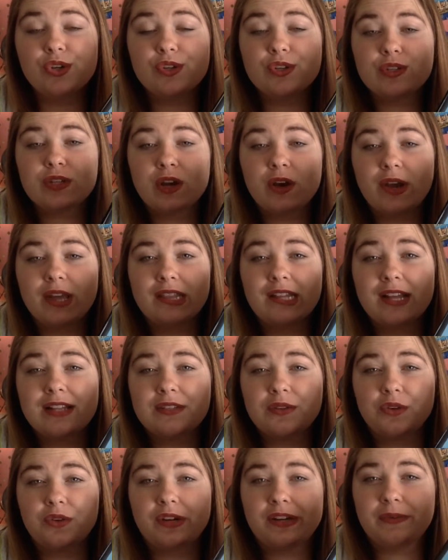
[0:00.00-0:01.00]
So, and
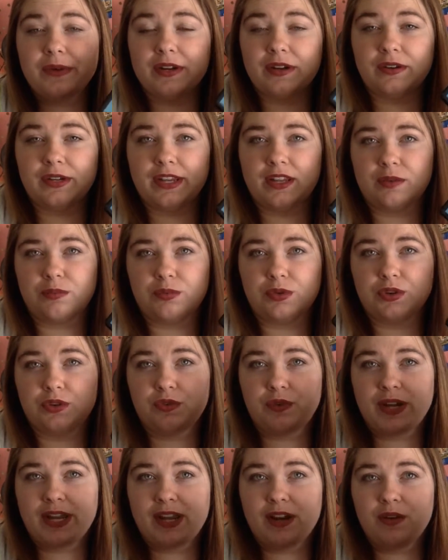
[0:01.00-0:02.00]
that's a great way to get a book
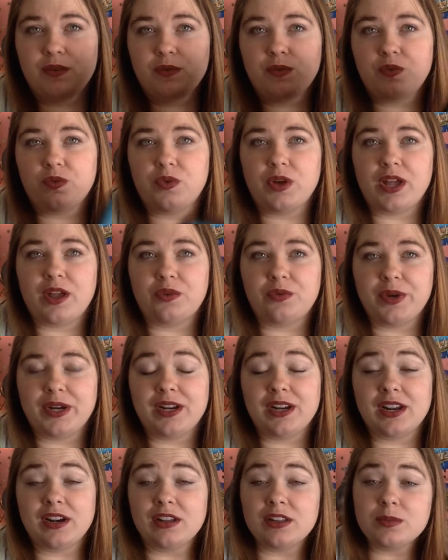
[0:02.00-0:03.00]
read while
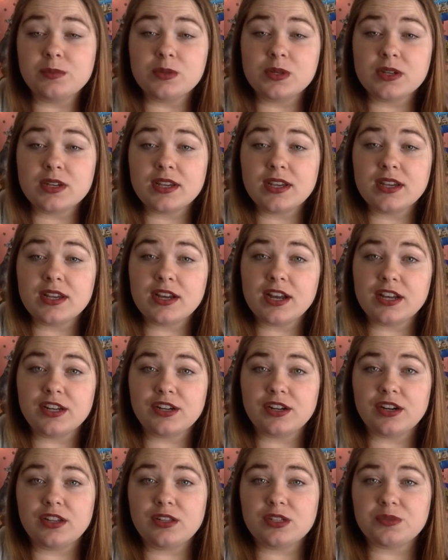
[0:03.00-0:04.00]
reading another book in
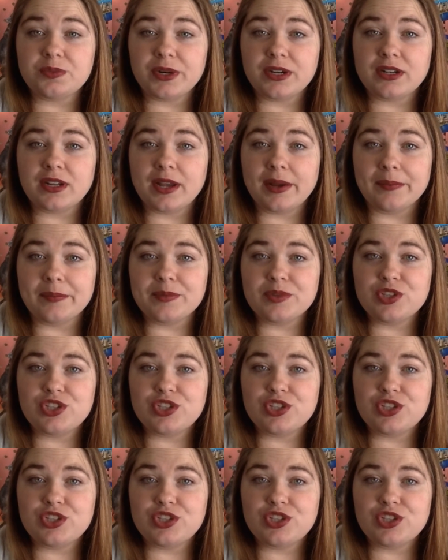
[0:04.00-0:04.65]
your other spare time.